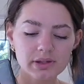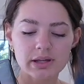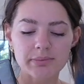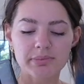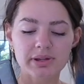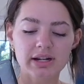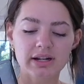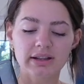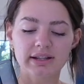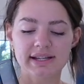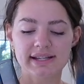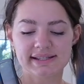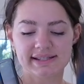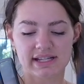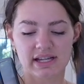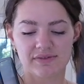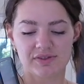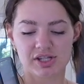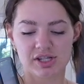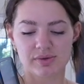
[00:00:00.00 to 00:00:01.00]
at least
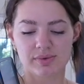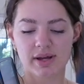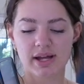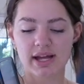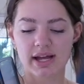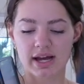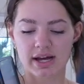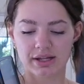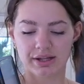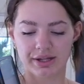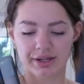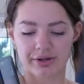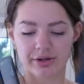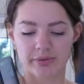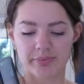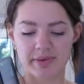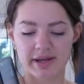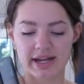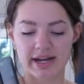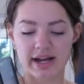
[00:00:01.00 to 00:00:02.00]
gives you a
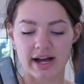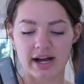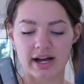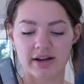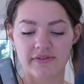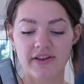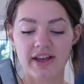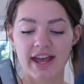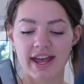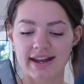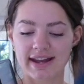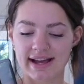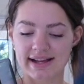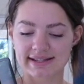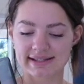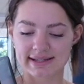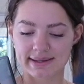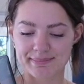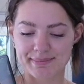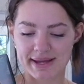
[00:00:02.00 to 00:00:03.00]
little bit of an
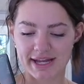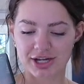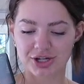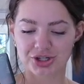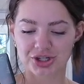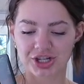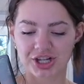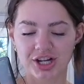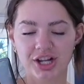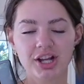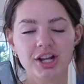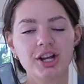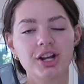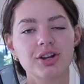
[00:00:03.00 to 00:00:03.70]
estimation.